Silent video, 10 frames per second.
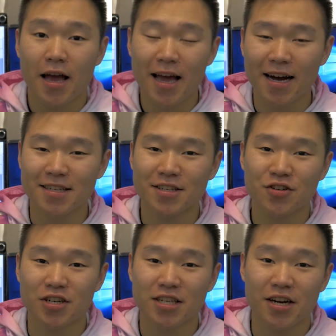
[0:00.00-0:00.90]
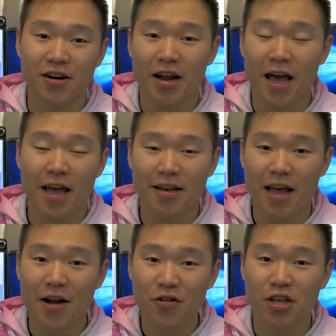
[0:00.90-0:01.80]
Hey guys, it's Chris here, and
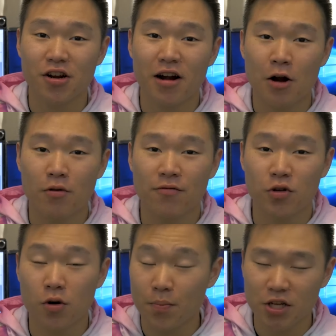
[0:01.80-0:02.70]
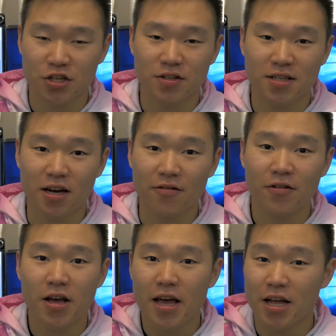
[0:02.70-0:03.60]
every year I review a bunch of stuff,
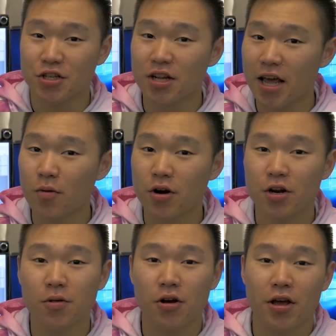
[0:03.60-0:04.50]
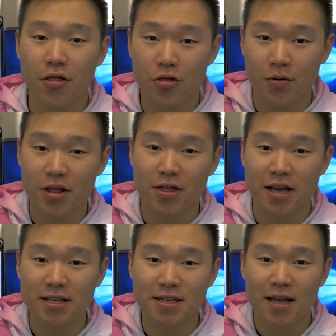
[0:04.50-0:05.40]
and today we're going to look at three
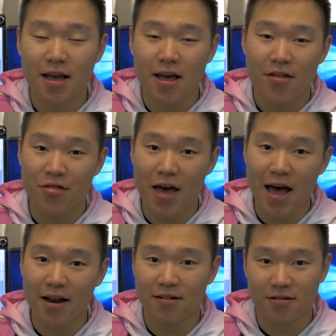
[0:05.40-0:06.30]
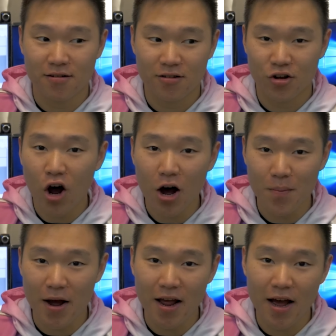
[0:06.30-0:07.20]
things that caught
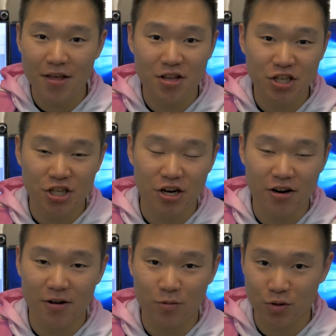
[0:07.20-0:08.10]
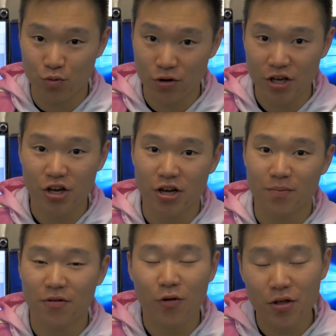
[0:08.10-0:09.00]
my eye this year and was really
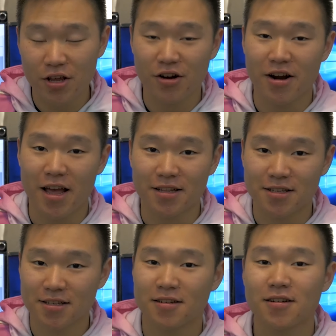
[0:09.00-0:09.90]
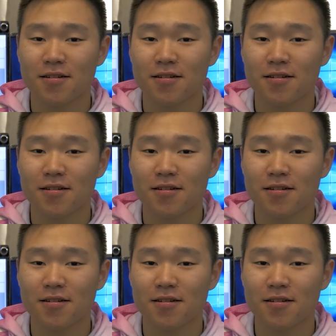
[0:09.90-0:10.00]
good before the year ends.